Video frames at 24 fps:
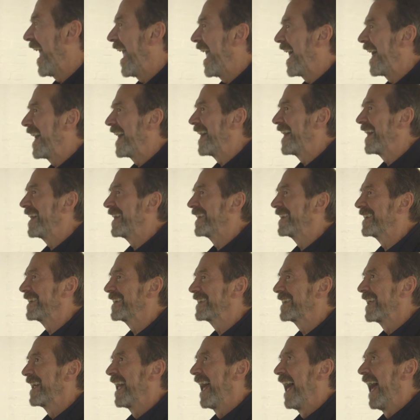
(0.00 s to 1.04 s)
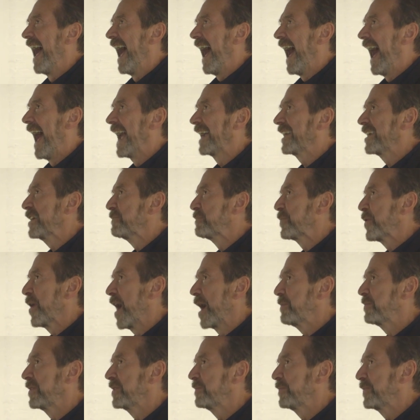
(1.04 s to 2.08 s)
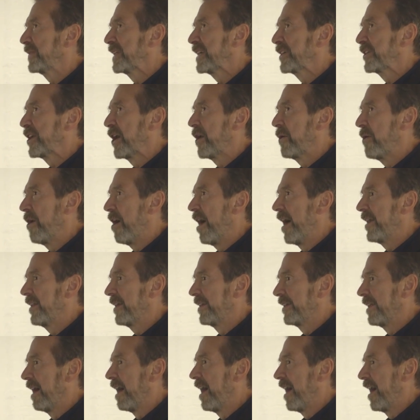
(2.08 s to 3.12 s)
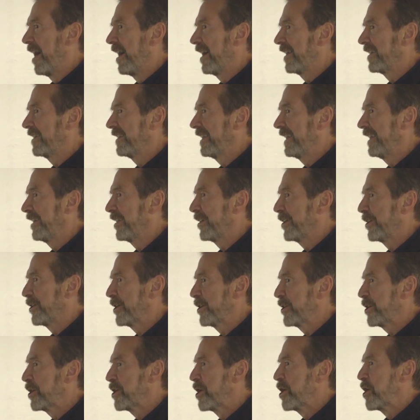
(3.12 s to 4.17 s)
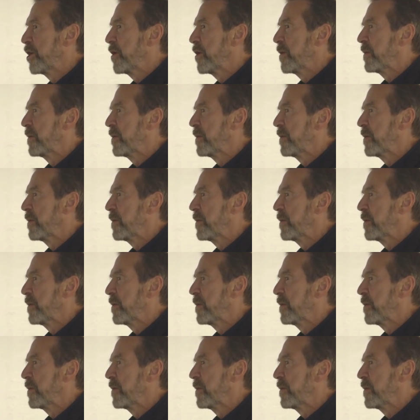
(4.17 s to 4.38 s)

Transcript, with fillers: and I could probably go on and on here,